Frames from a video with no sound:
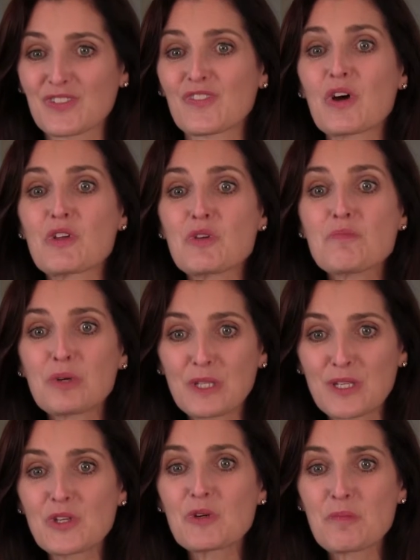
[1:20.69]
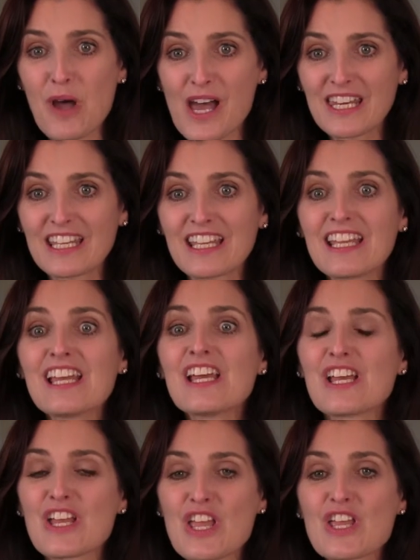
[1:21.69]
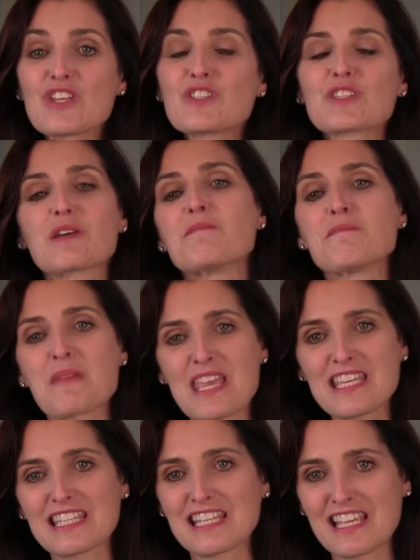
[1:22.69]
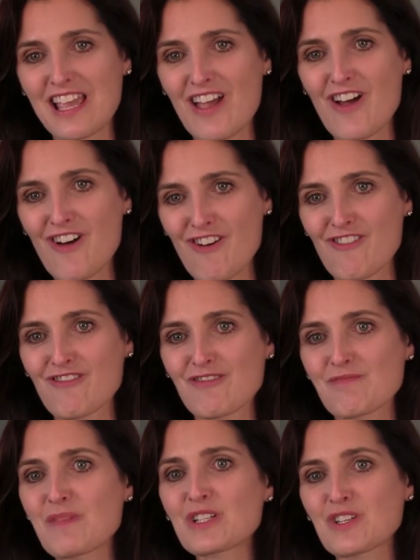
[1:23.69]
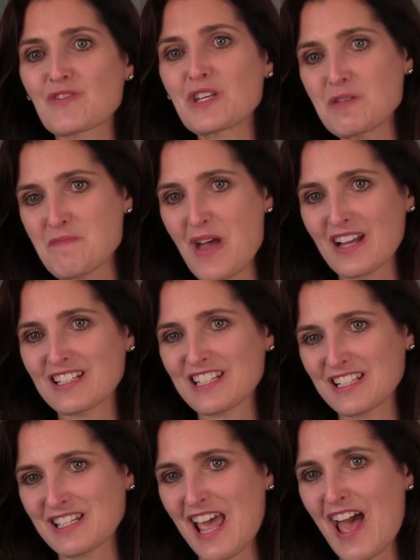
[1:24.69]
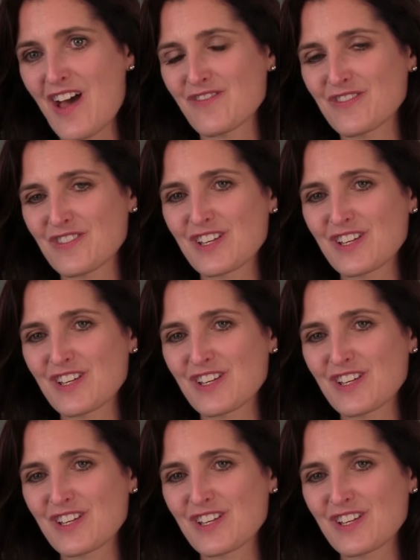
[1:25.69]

What you put in your body is amazing how much of an impact it can have